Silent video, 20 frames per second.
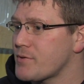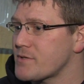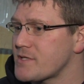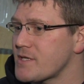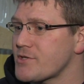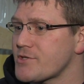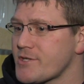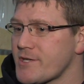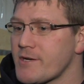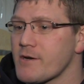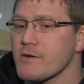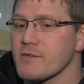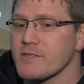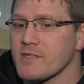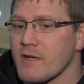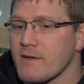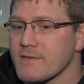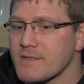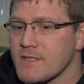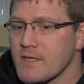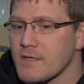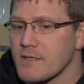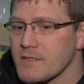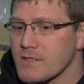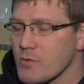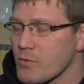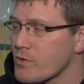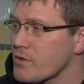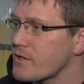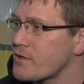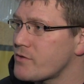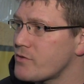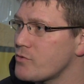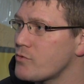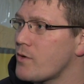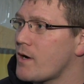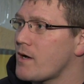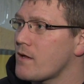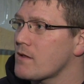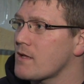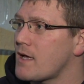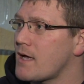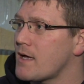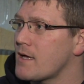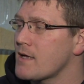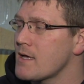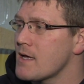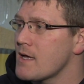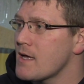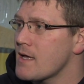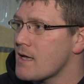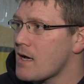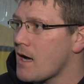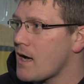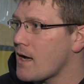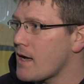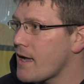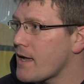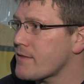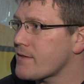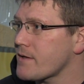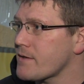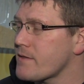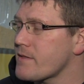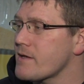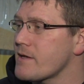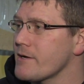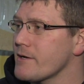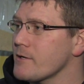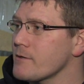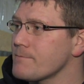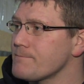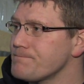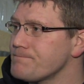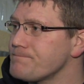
positioning ourselves to, to really do well uh, uh, at the end of the year.